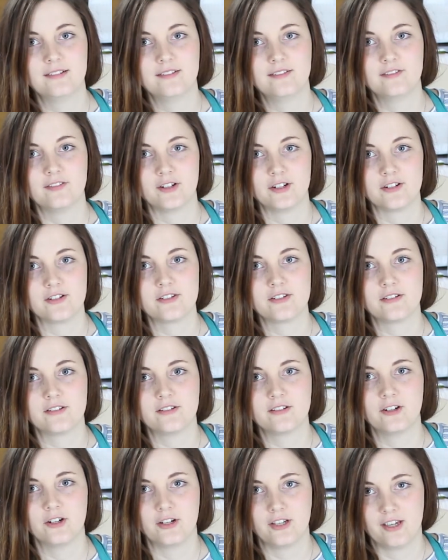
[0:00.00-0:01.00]
first
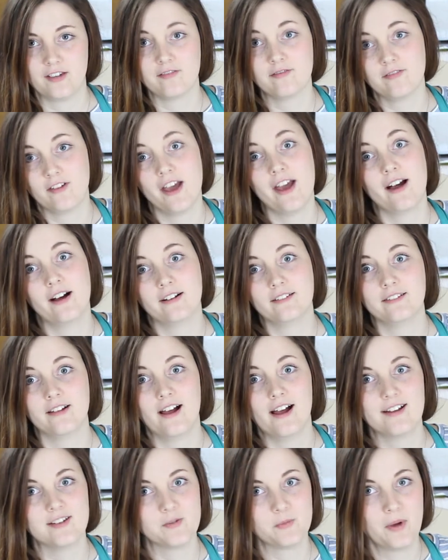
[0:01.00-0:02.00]
cooking fail
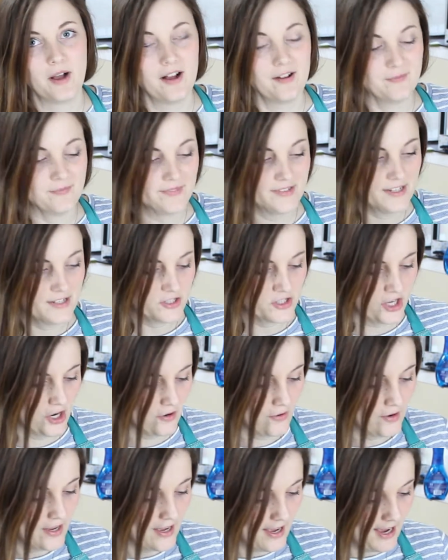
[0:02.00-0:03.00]
as well.
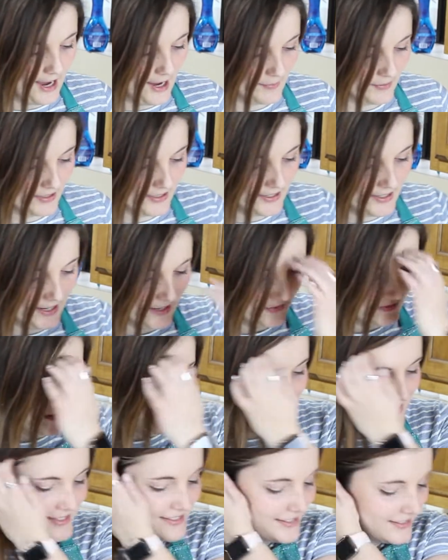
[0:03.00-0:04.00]
So I'm gonna cut
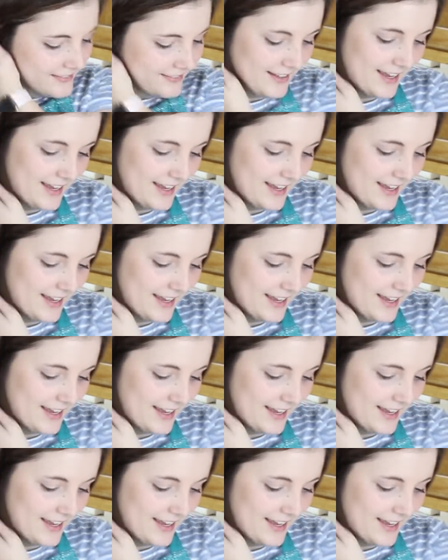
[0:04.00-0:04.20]
this